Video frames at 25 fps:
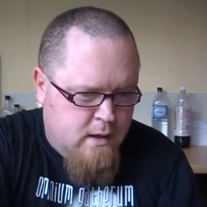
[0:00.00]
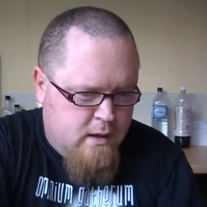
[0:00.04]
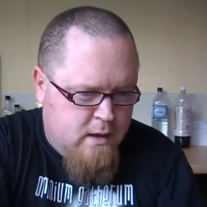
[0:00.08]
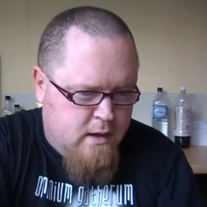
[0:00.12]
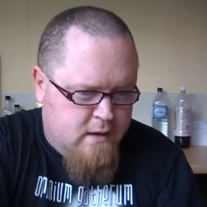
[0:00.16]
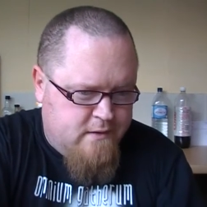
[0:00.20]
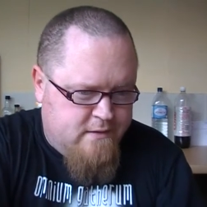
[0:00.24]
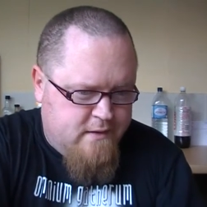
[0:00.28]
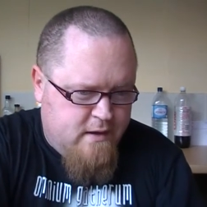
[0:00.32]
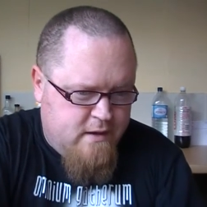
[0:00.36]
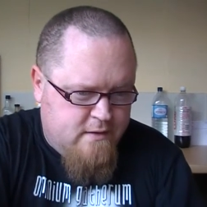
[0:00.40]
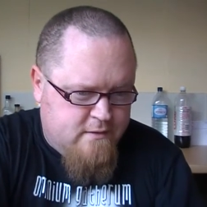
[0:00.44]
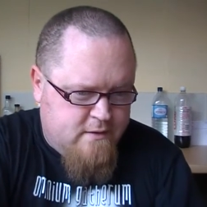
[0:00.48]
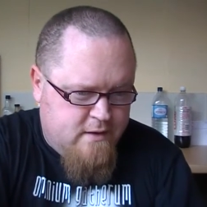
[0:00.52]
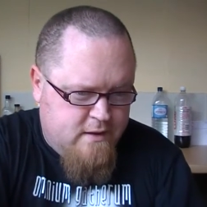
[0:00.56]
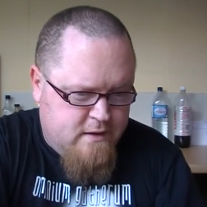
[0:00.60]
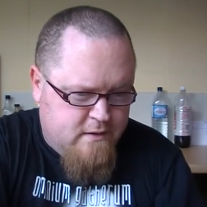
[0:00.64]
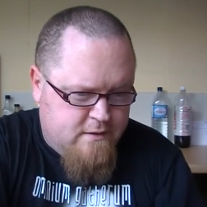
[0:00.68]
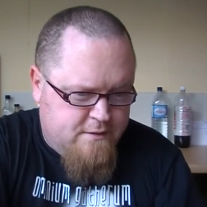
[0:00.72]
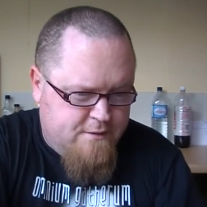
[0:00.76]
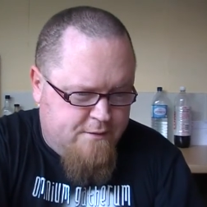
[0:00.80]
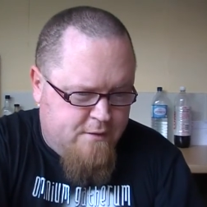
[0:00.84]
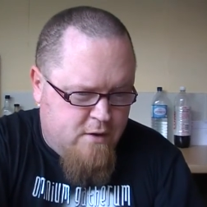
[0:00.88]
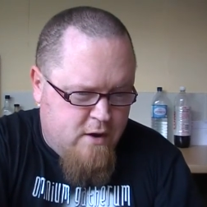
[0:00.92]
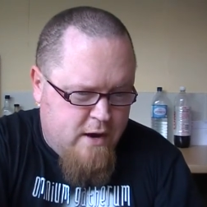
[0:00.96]
It says,
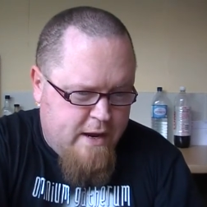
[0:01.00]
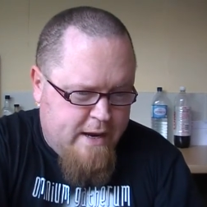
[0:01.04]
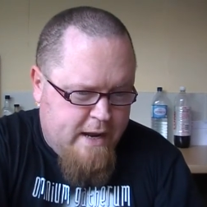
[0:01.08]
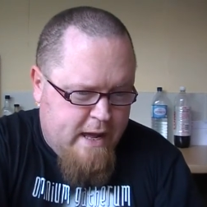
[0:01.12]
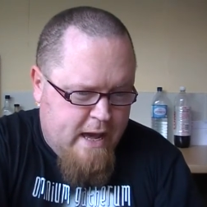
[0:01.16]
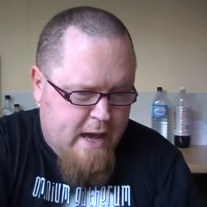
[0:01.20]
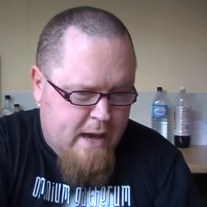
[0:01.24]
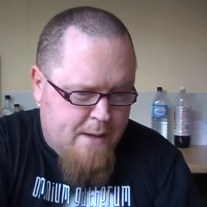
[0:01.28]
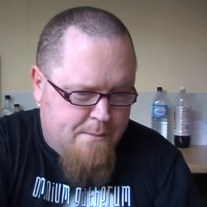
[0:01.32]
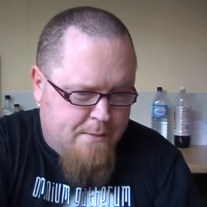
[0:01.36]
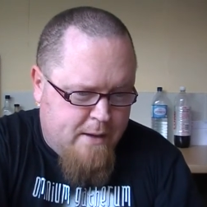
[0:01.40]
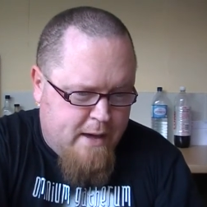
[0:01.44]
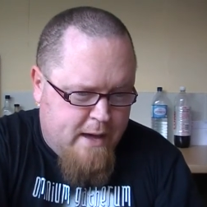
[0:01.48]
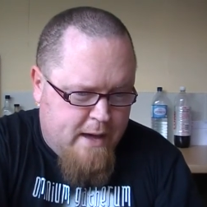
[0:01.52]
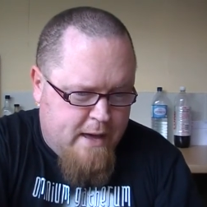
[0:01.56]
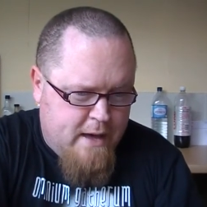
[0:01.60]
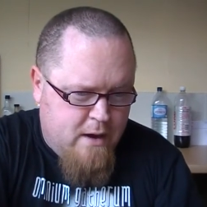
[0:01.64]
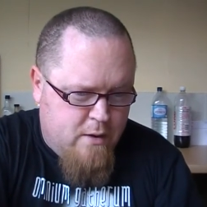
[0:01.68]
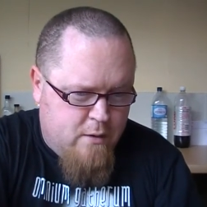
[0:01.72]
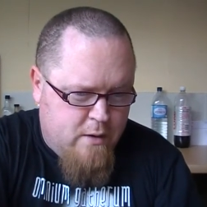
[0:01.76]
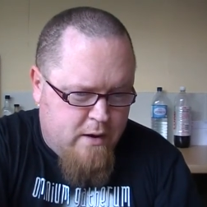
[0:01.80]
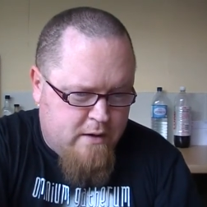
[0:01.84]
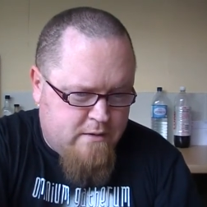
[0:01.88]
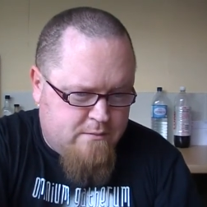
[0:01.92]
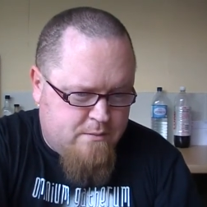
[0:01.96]
this fine amber
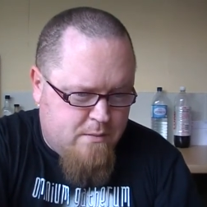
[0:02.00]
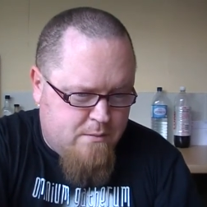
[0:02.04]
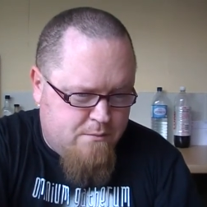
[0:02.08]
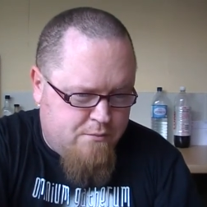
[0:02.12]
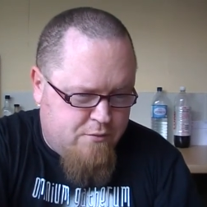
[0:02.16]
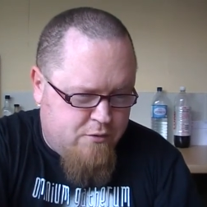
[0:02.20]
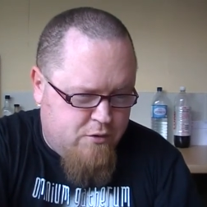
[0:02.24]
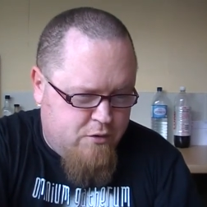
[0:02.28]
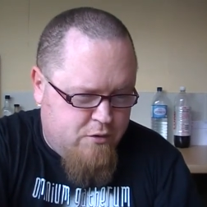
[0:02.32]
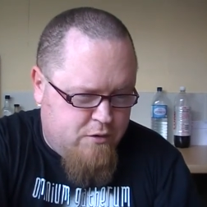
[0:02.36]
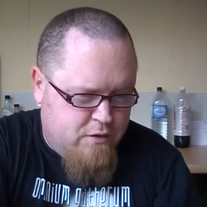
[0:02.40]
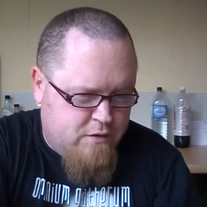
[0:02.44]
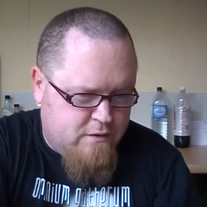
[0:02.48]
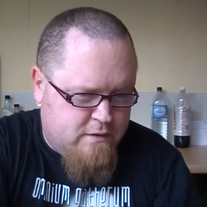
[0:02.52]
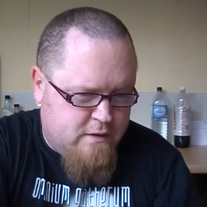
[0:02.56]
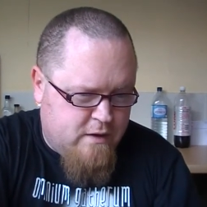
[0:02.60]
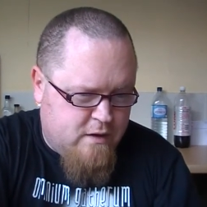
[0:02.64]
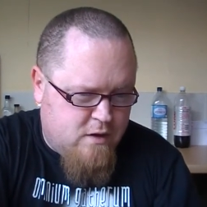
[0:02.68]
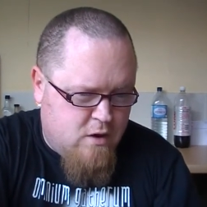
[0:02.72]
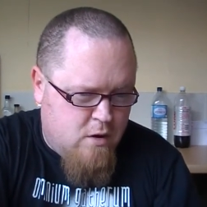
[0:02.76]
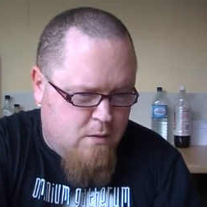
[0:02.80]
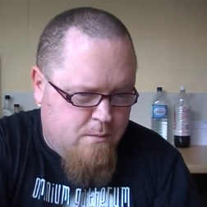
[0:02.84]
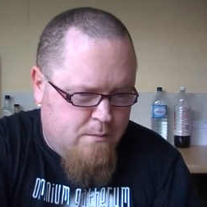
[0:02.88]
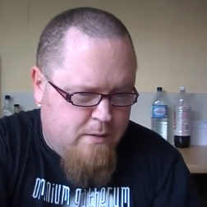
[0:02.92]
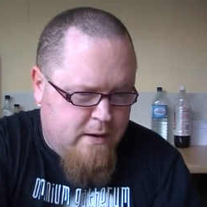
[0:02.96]
ale has been brewed using a
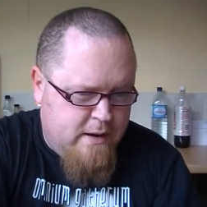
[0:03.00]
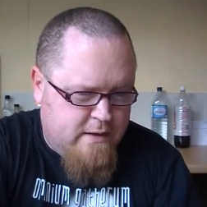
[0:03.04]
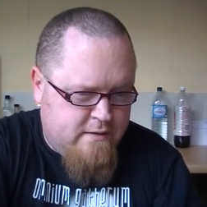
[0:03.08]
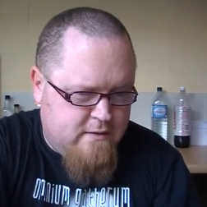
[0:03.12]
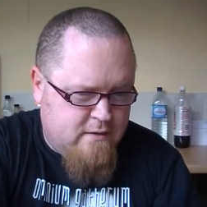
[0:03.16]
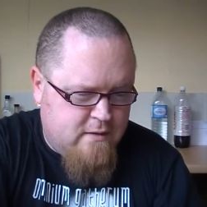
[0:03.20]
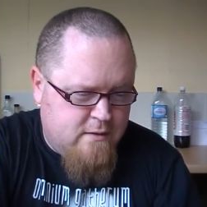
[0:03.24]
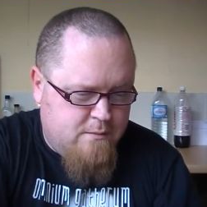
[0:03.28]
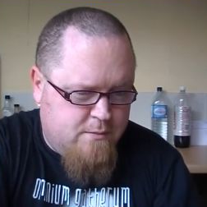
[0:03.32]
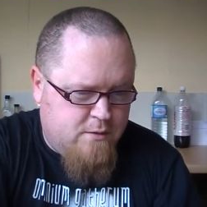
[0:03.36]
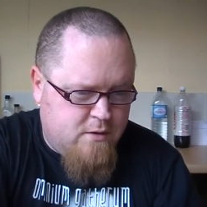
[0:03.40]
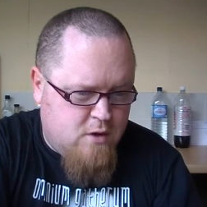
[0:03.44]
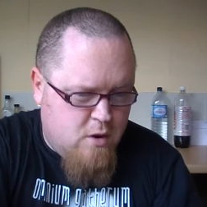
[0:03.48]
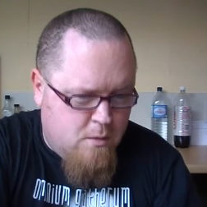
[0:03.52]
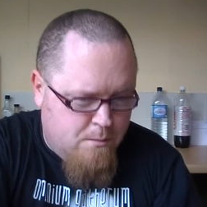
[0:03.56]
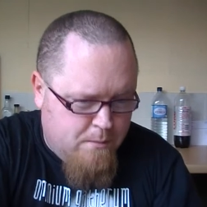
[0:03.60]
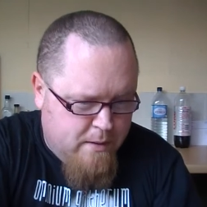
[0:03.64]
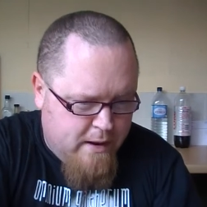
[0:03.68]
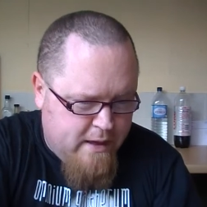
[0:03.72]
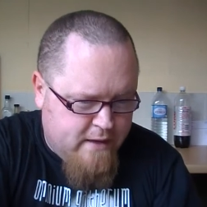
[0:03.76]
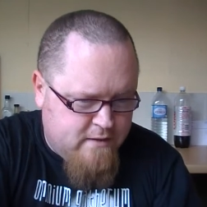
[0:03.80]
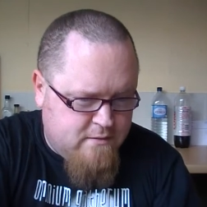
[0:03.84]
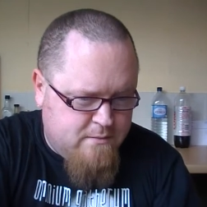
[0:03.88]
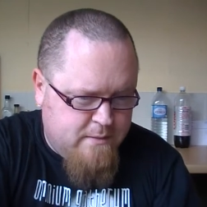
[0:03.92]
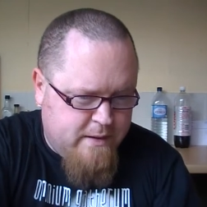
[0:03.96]

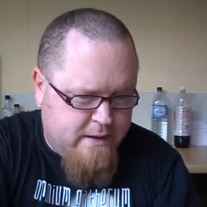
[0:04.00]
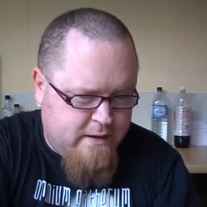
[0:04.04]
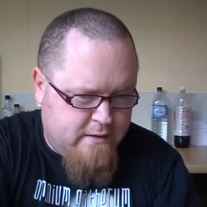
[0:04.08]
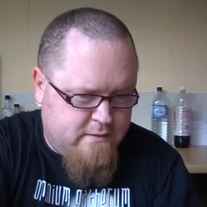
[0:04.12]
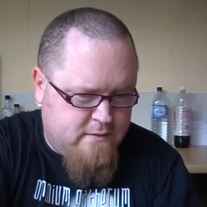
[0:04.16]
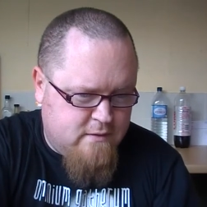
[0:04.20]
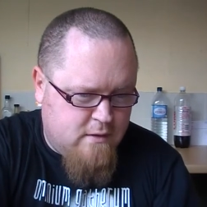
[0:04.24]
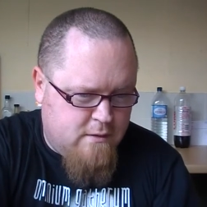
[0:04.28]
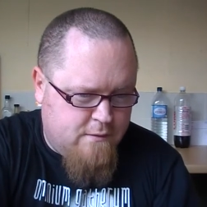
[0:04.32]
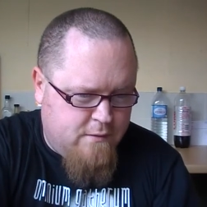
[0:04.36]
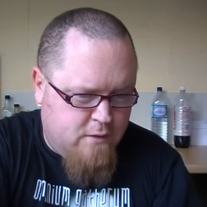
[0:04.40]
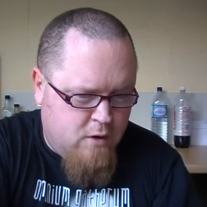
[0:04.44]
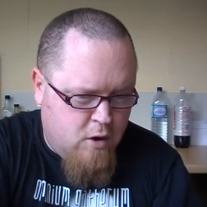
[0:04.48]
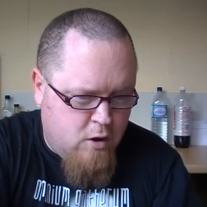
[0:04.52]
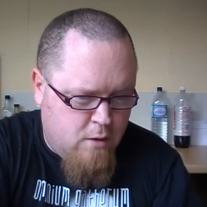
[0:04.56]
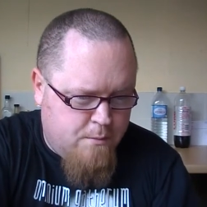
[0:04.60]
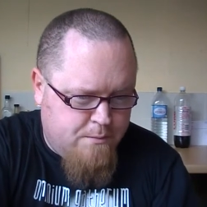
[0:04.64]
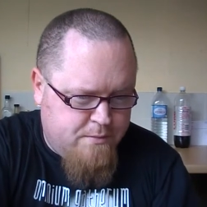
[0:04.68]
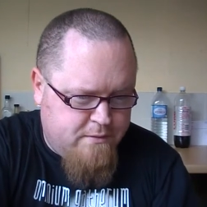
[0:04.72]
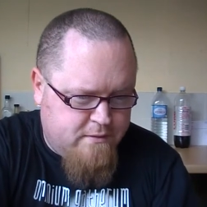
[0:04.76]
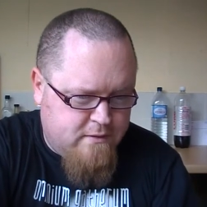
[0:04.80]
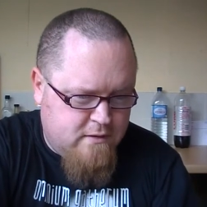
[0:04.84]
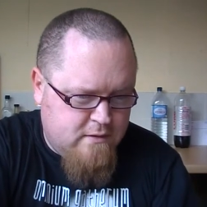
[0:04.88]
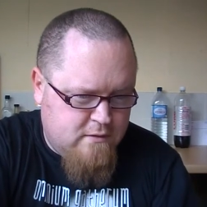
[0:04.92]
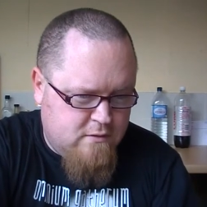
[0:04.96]
complex mix of
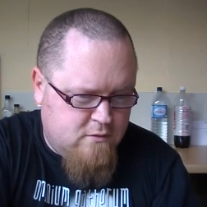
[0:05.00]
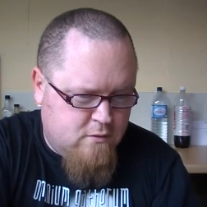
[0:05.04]
hops